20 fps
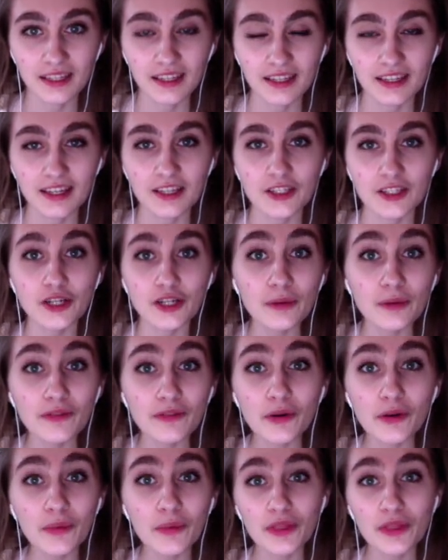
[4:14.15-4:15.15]

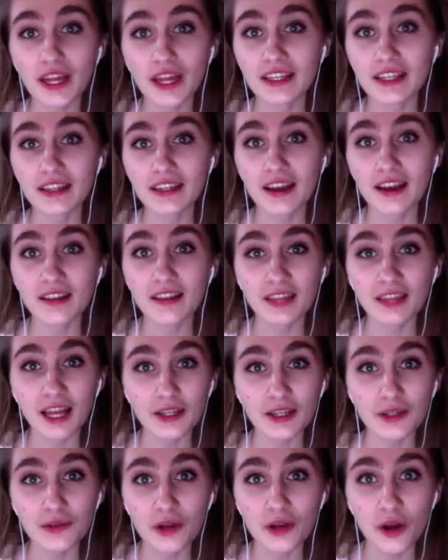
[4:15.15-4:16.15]
TurboVote will then let
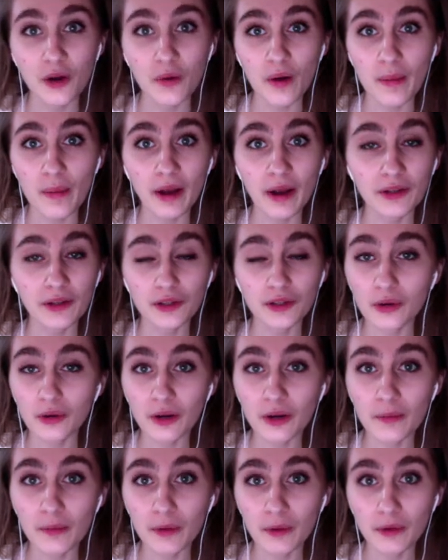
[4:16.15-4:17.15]
you know about your
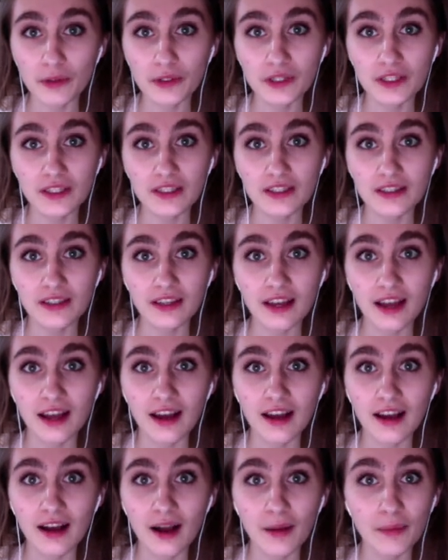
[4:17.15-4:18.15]
most
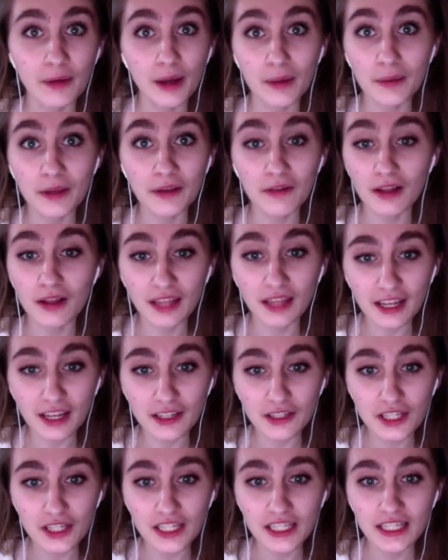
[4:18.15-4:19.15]
upcoming
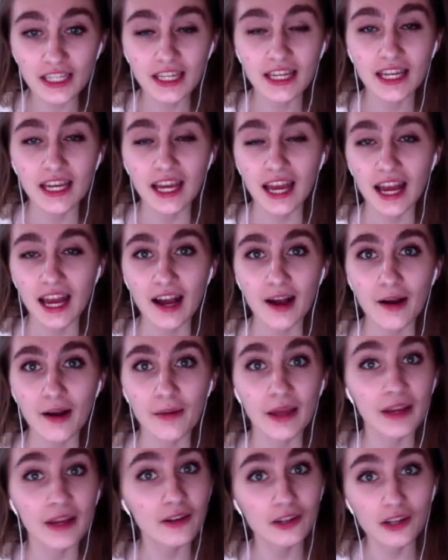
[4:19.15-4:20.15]
election,
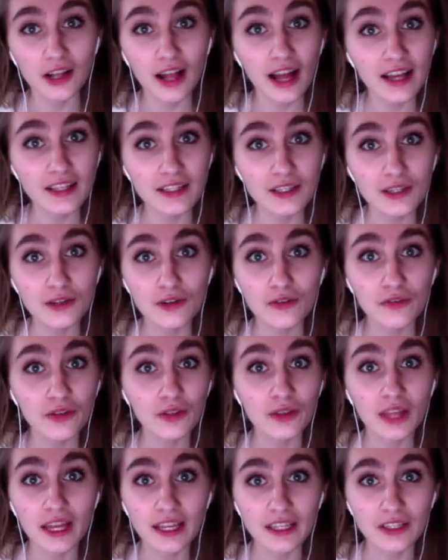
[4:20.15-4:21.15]
and it'll ask you if you'd
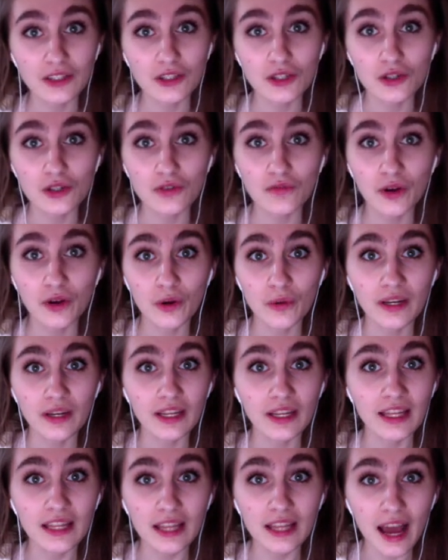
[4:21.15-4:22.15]
like to vote
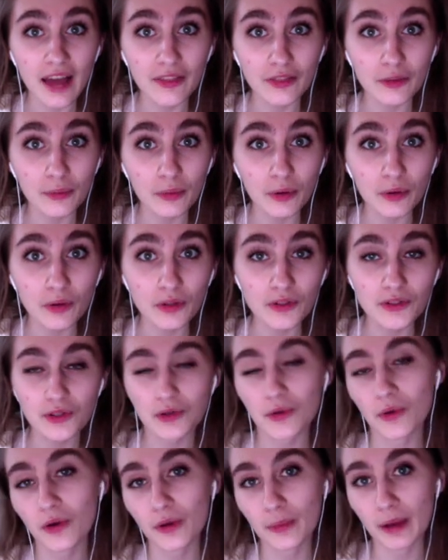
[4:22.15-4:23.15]
at the polls
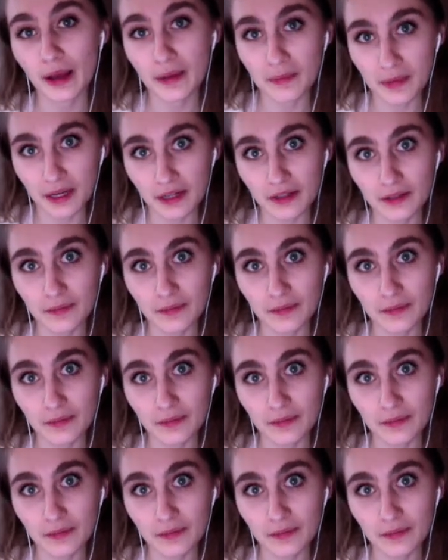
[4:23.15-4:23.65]
or by mail.